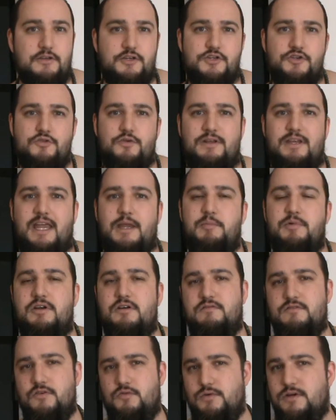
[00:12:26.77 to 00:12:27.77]
true attainment
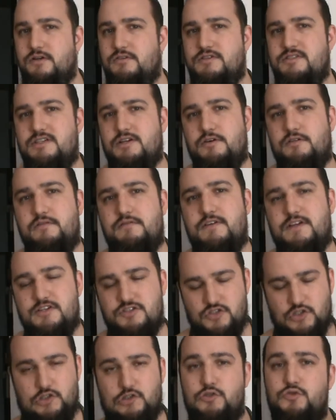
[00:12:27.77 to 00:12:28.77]
of the real self is
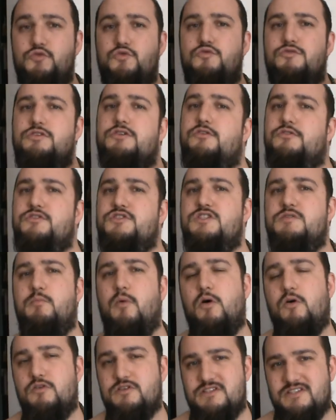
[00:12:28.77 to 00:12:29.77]
to lose your
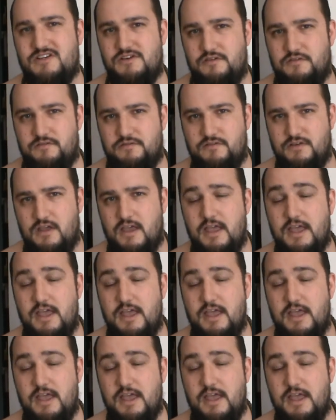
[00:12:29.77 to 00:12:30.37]
small self.